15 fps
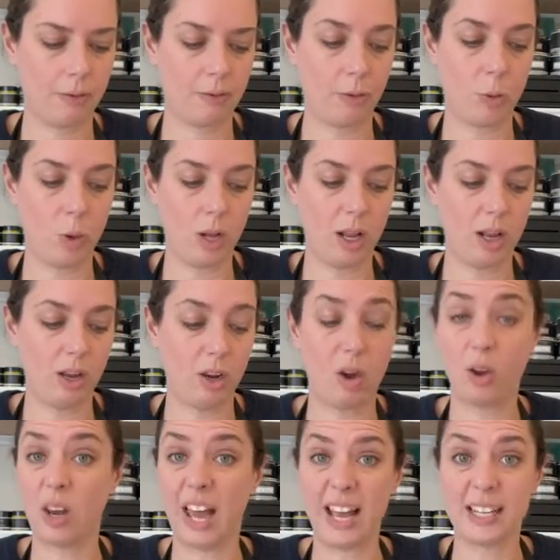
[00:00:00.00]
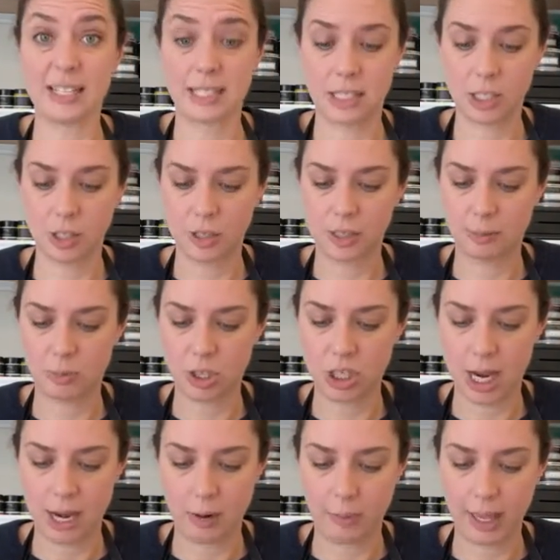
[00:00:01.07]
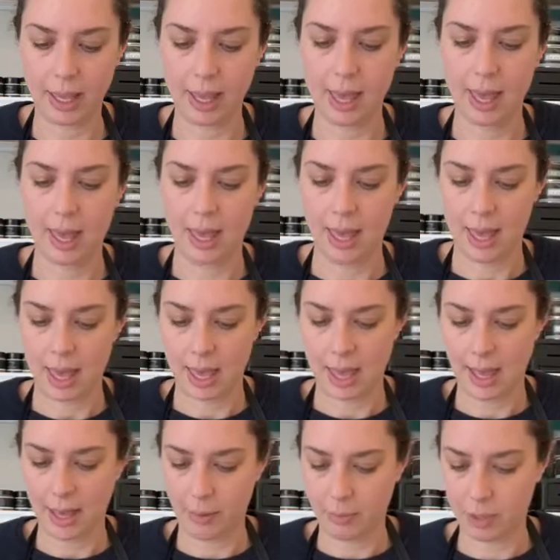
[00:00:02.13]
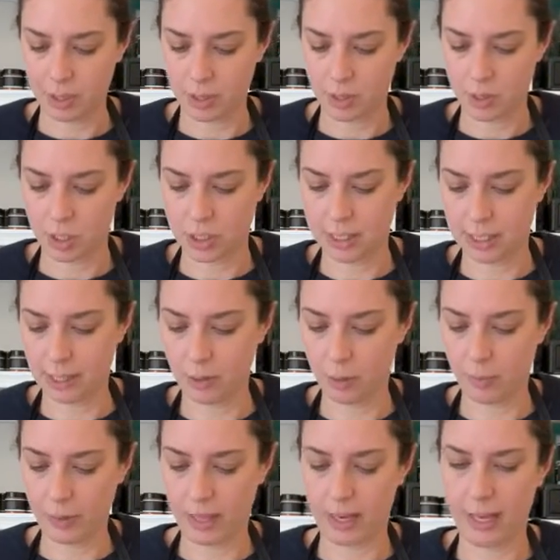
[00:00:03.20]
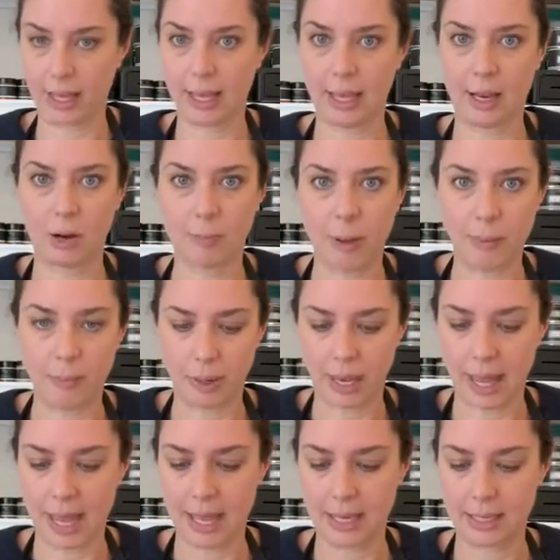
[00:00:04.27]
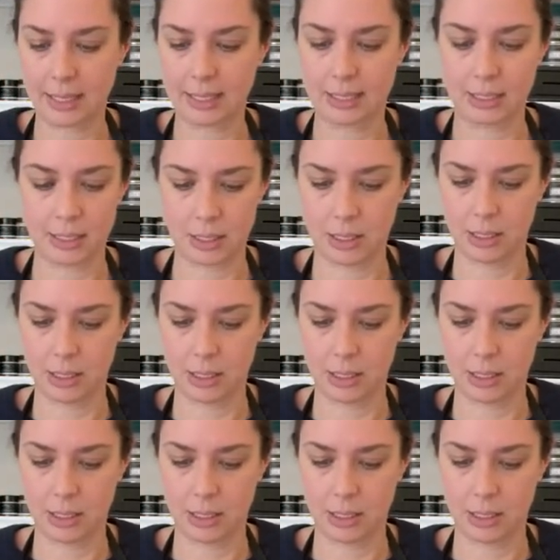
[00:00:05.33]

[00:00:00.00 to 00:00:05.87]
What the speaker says: for low lights to do some shadowing. So just a little bit again on my plate.